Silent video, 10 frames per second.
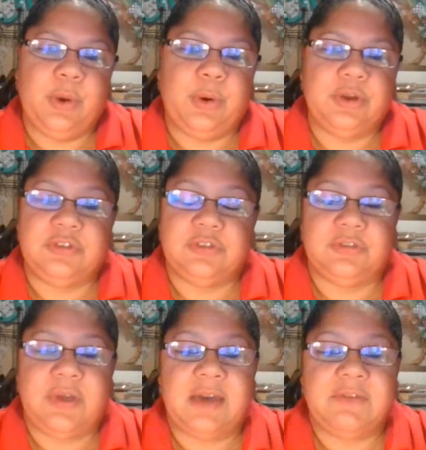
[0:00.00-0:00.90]
or
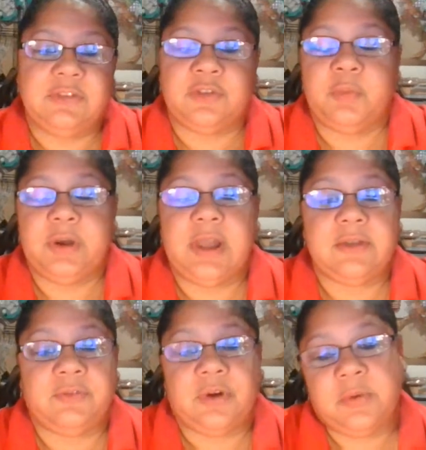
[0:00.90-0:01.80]
just to have it somewhere
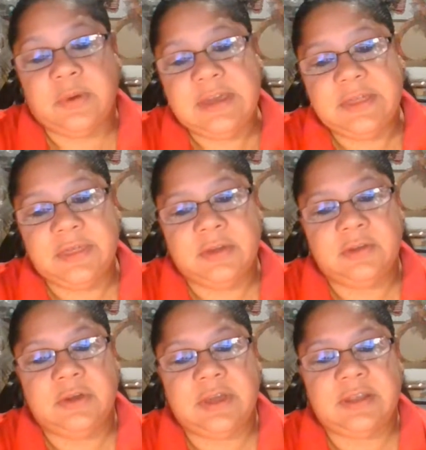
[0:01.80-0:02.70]
like for a wreath.
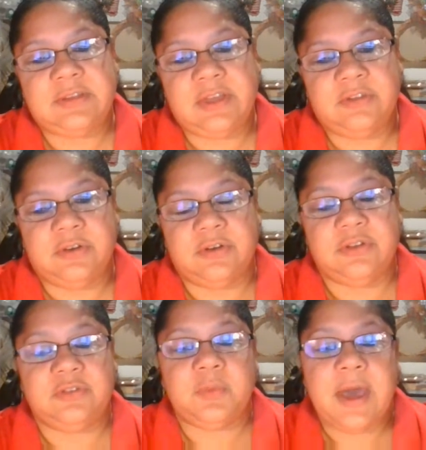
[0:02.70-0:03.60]
You can attach it on
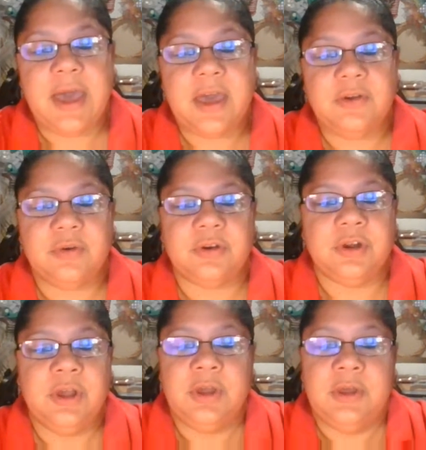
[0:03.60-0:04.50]
a swag
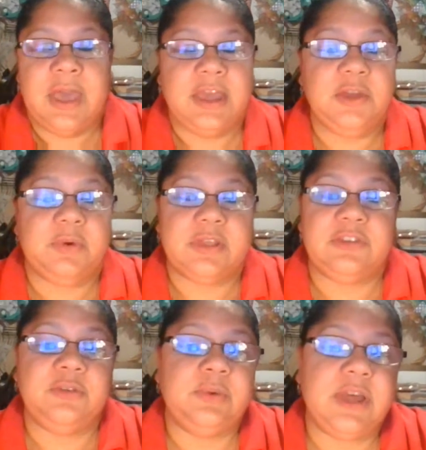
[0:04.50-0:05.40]
or anywhere
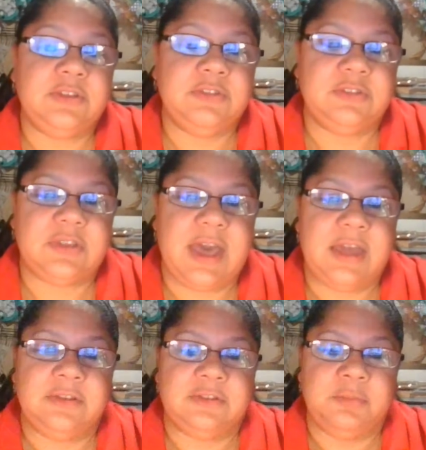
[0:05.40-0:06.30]
that you would like to just
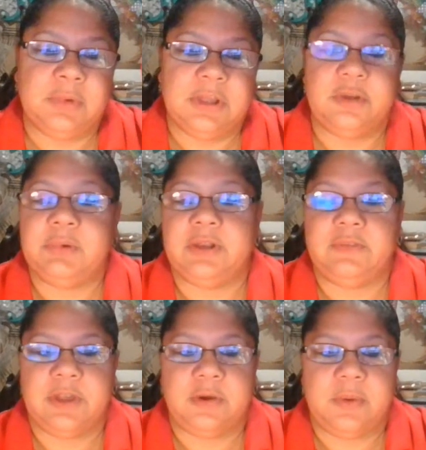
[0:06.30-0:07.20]
add a little bit
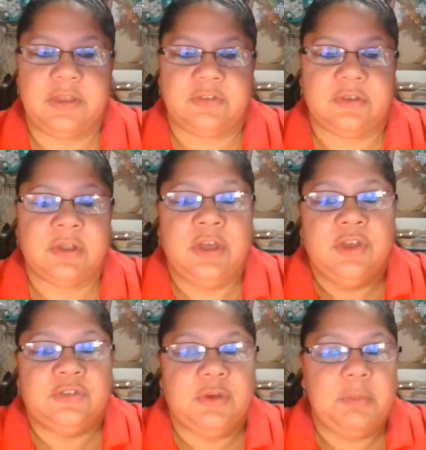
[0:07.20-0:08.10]
of decoration.
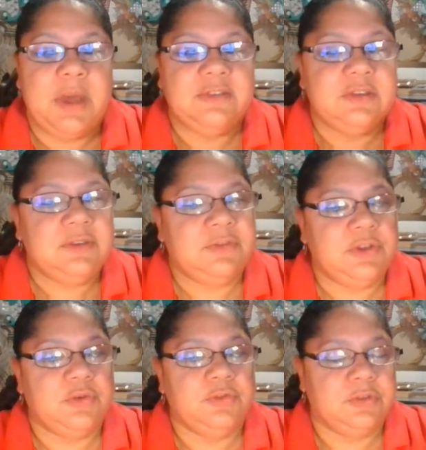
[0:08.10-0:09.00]
So imagine if
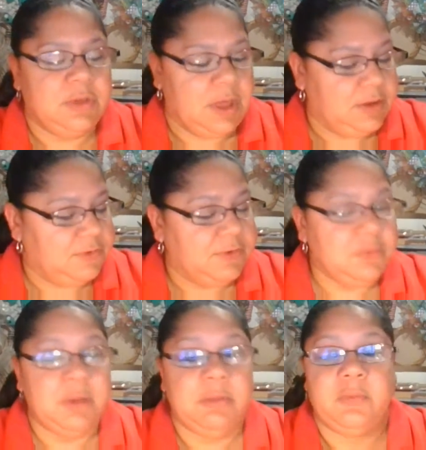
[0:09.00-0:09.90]
you use a
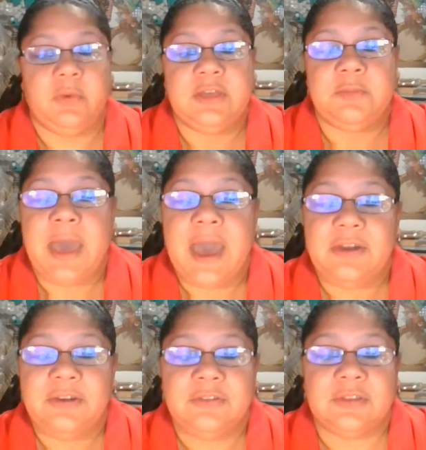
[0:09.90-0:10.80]
different ribbon with
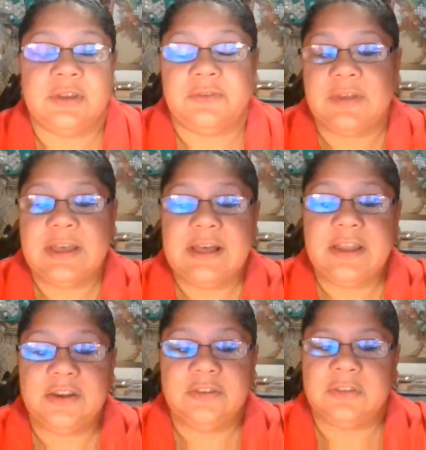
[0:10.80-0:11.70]
patterns and different
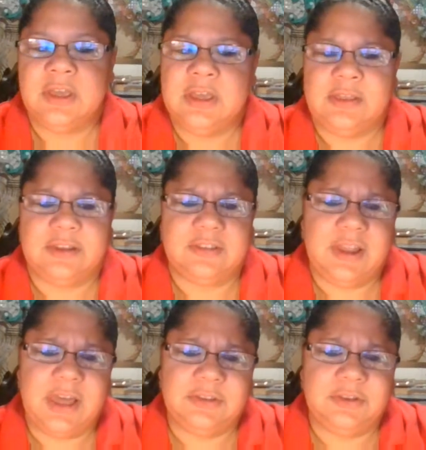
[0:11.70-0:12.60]
colors. There's
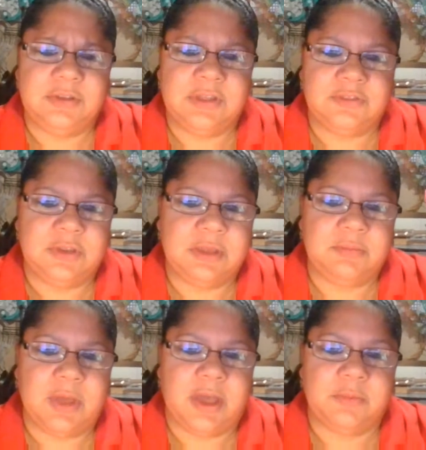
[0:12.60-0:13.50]
a lot to do that you
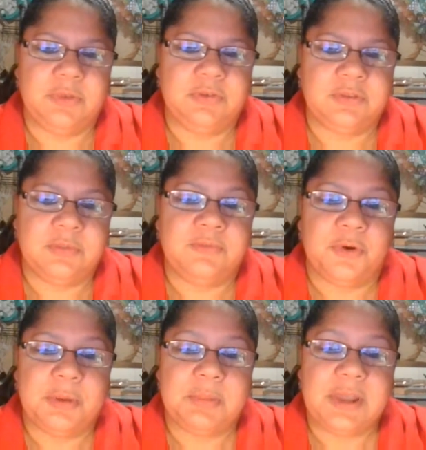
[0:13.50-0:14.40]
can use them
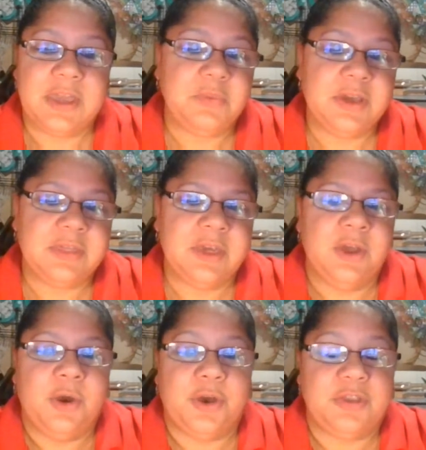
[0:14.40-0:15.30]
for and play with,
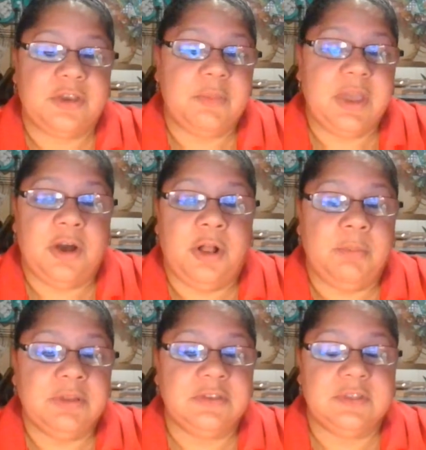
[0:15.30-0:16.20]
or you can make a
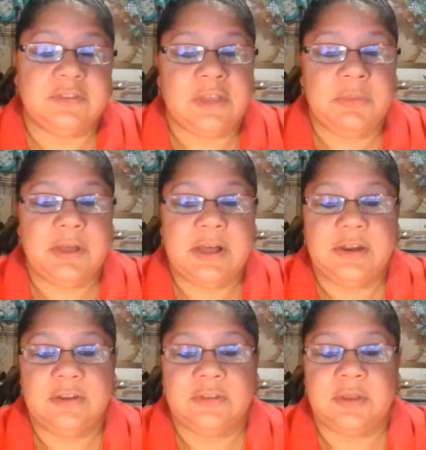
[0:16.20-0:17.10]
whole bunch of the same
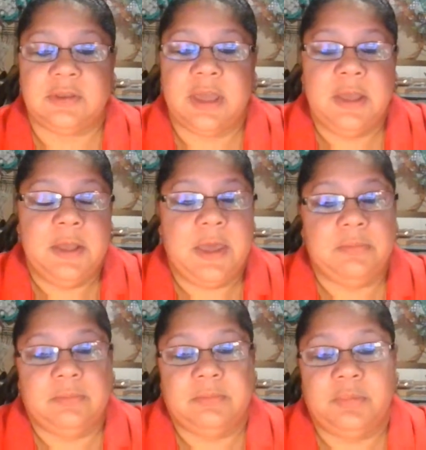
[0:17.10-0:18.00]
colors and
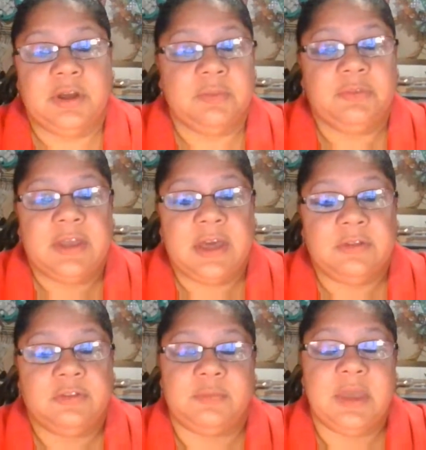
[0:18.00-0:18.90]
put them
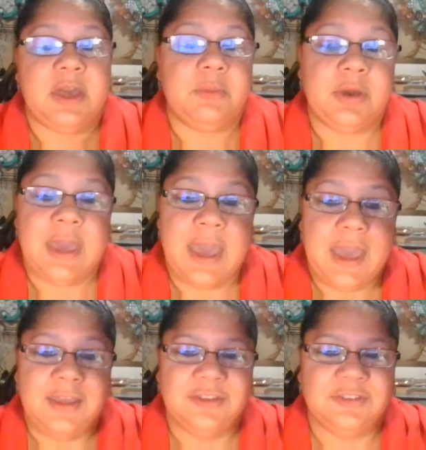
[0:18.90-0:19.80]
together to make a
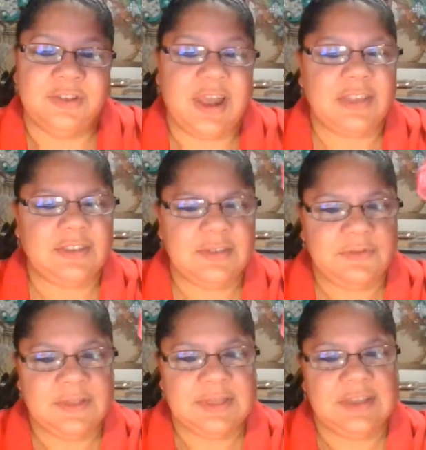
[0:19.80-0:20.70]
bouquet. So lots of
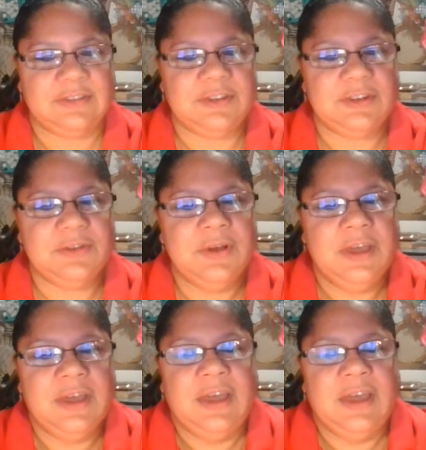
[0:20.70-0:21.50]
different things to do.